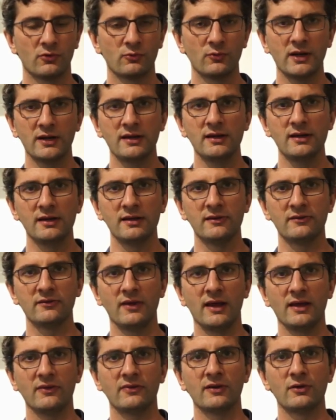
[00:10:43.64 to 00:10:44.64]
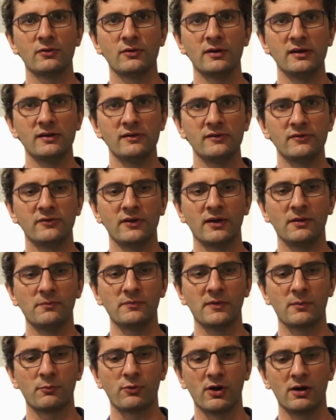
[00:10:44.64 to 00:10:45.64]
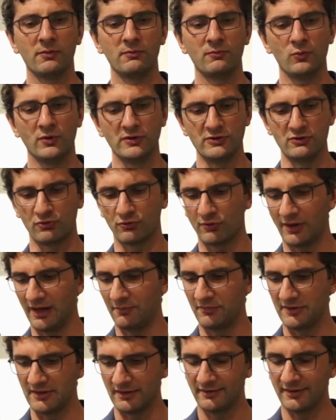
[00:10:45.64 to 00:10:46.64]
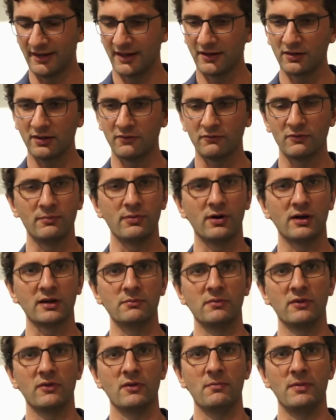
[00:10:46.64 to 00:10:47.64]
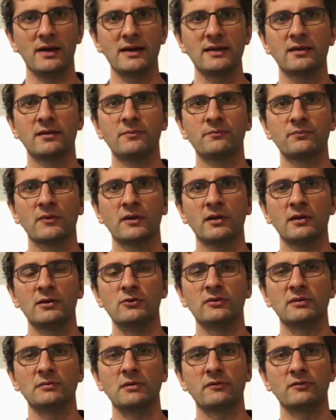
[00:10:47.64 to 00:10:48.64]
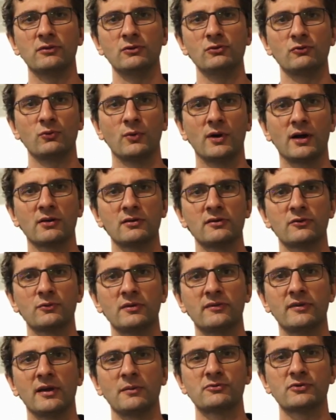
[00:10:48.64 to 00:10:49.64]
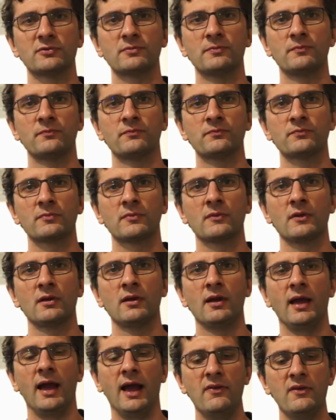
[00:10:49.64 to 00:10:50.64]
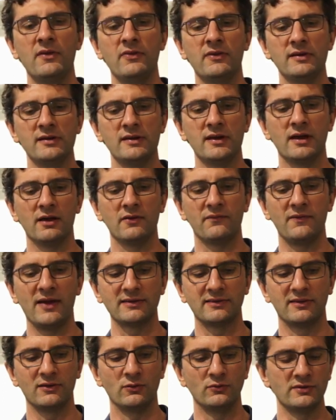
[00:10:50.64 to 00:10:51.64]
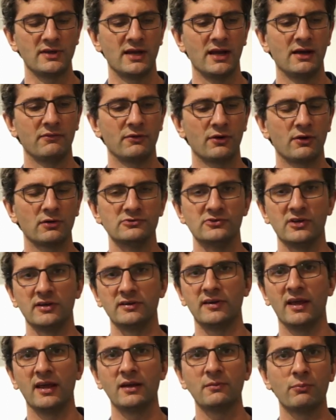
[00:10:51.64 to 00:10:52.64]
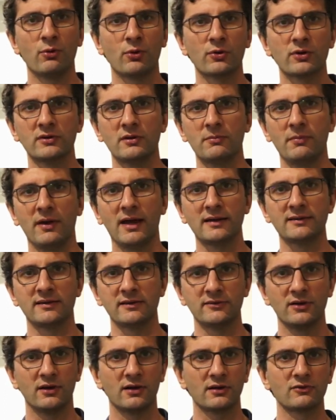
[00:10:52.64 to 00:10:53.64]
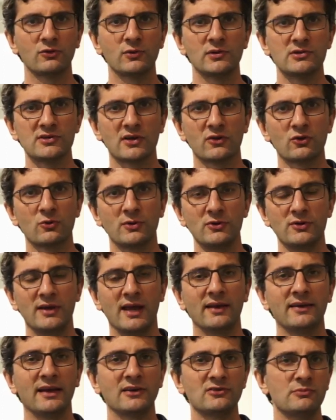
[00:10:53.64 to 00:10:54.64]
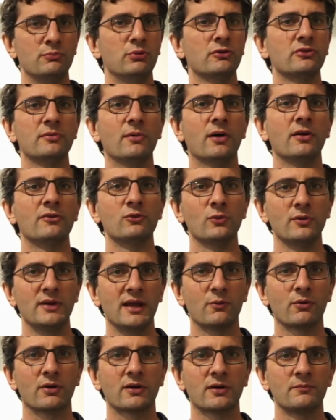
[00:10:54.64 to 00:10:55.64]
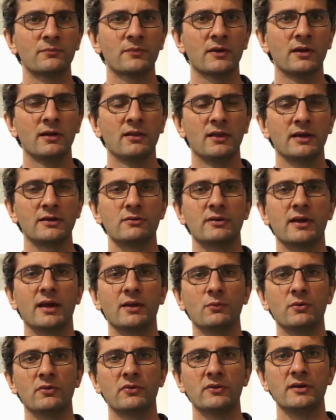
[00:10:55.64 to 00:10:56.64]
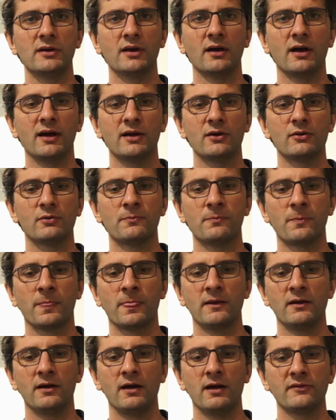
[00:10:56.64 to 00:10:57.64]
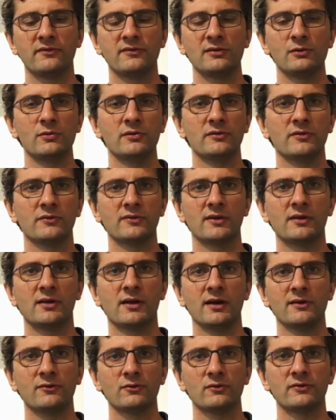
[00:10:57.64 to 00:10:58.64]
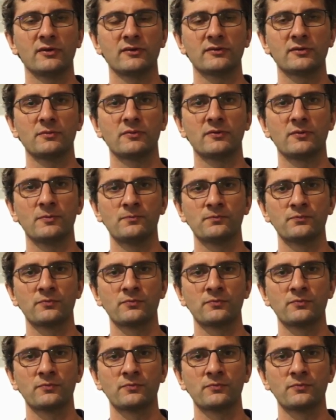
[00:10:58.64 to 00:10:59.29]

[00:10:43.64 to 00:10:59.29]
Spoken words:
already, is that there is the problem when you grab the antenna of the bottom of the mic, you sometimes lose wireless reception. And then the fact that they only have an RJ10 port on the back to talk to each other, but you can't actually put them onto a network like you can with the higher series of Sennheiser systems.